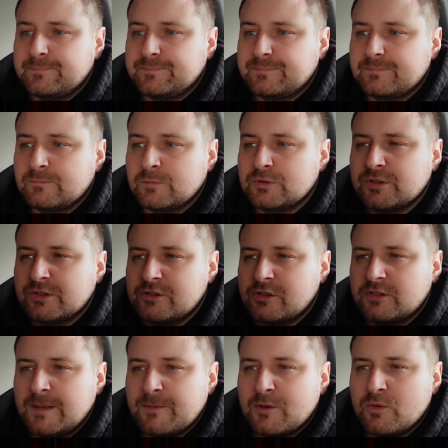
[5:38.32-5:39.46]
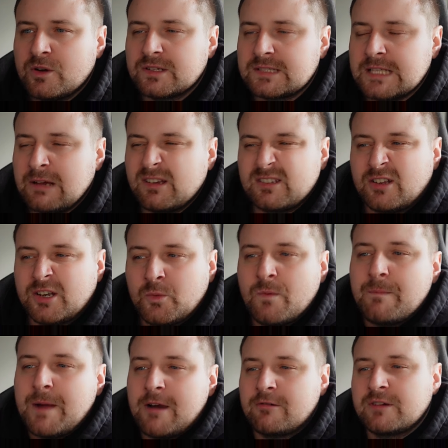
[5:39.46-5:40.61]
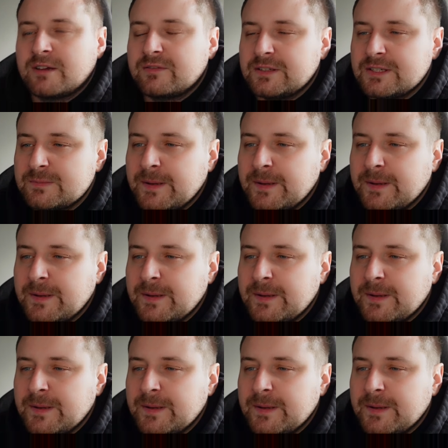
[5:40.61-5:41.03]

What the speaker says: We'll touch on them quotes now because it's only one paragraph.